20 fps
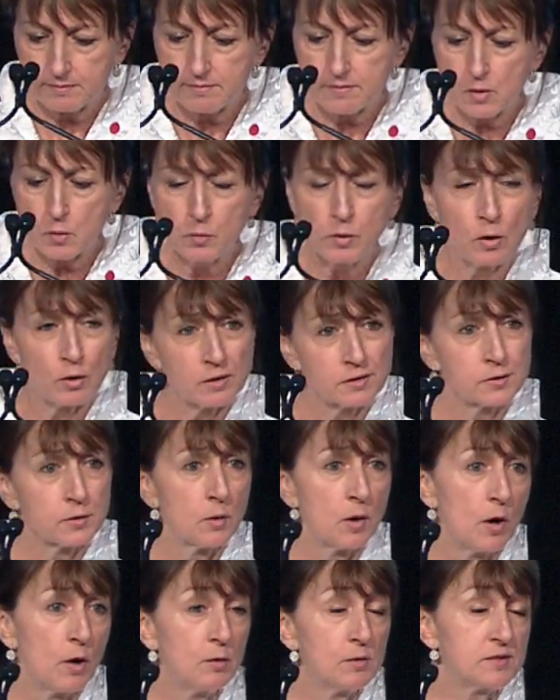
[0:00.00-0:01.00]
We also
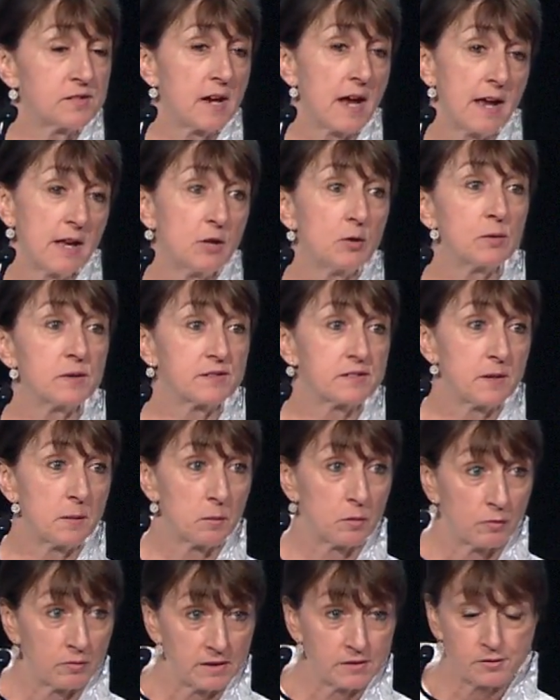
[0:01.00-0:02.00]
host annual
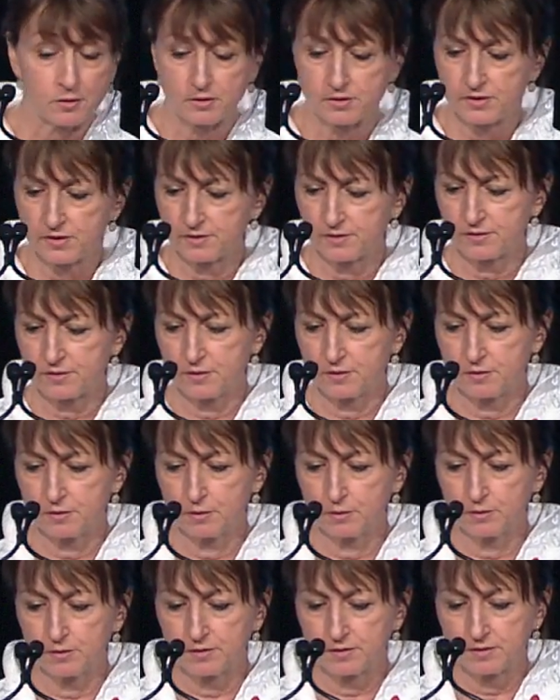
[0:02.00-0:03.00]
summer research
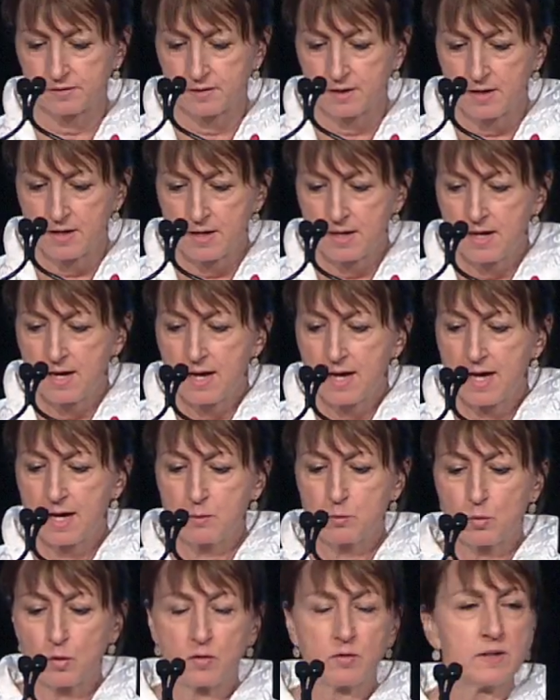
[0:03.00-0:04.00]
institutes, and
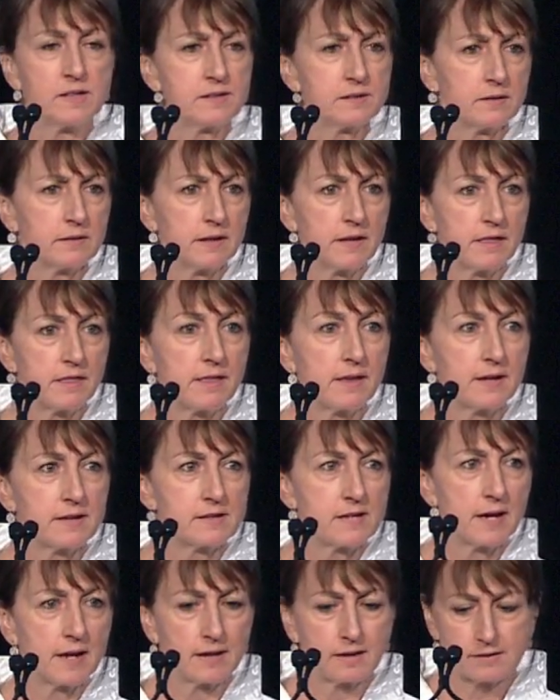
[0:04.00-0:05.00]
more recently, think
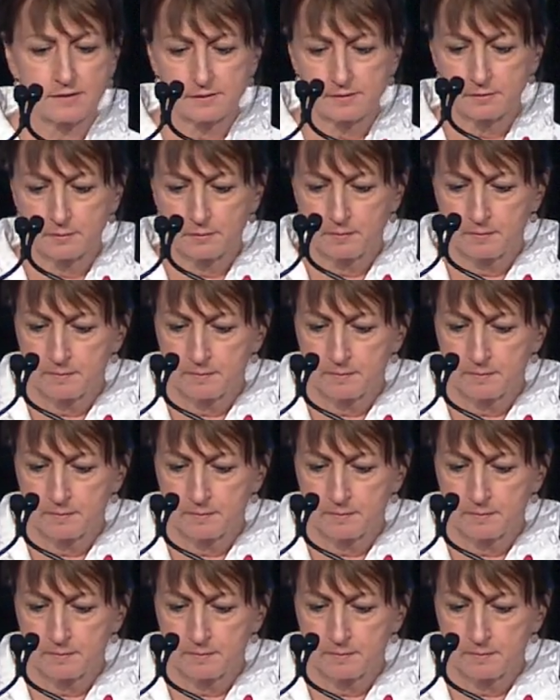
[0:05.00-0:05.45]
tanks.